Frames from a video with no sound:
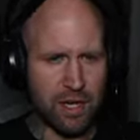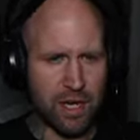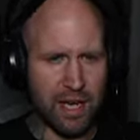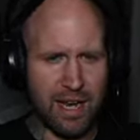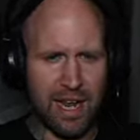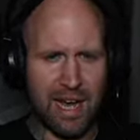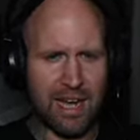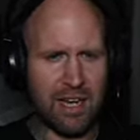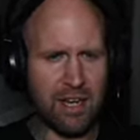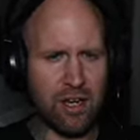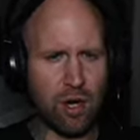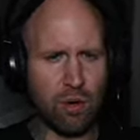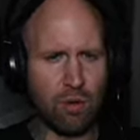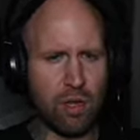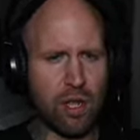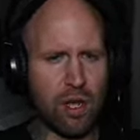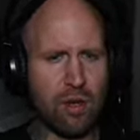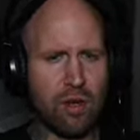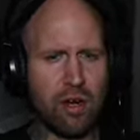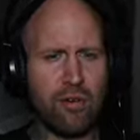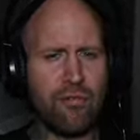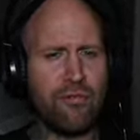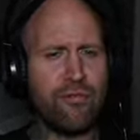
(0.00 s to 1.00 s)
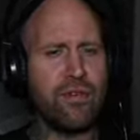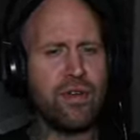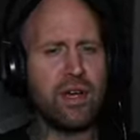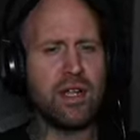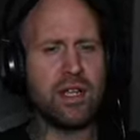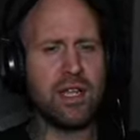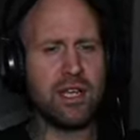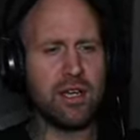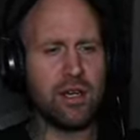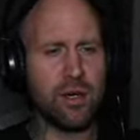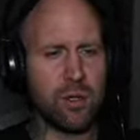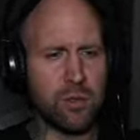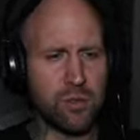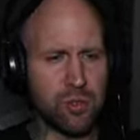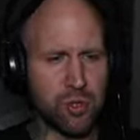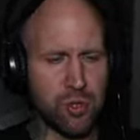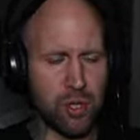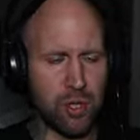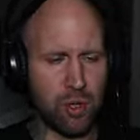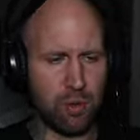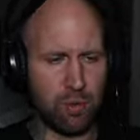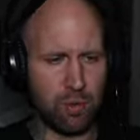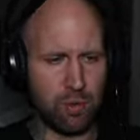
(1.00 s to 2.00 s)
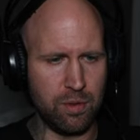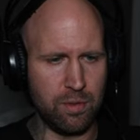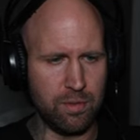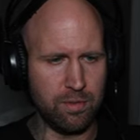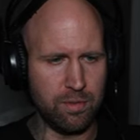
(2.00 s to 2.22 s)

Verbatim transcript: and I no longer feel in control.